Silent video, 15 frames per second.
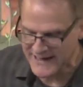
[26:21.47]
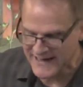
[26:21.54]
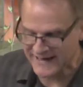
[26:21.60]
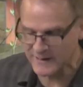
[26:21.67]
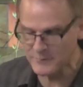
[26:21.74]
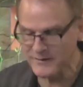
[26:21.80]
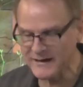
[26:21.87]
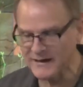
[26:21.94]

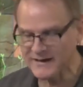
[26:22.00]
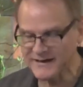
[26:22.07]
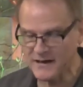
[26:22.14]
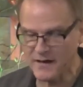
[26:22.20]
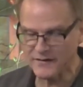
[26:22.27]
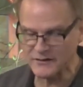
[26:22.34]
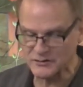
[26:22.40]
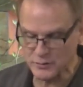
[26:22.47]
And immediately
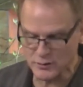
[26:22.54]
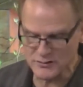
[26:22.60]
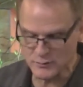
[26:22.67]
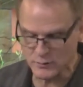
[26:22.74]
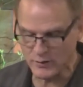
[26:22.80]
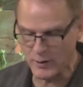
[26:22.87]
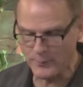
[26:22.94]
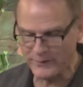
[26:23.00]
all the doors
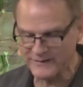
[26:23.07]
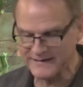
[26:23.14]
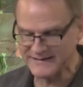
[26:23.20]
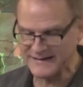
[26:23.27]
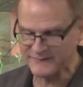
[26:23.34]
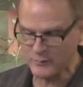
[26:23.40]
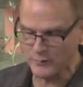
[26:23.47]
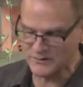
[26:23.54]
were opened and
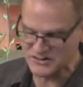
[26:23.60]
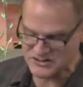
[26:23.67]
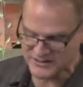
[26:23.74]
everyone's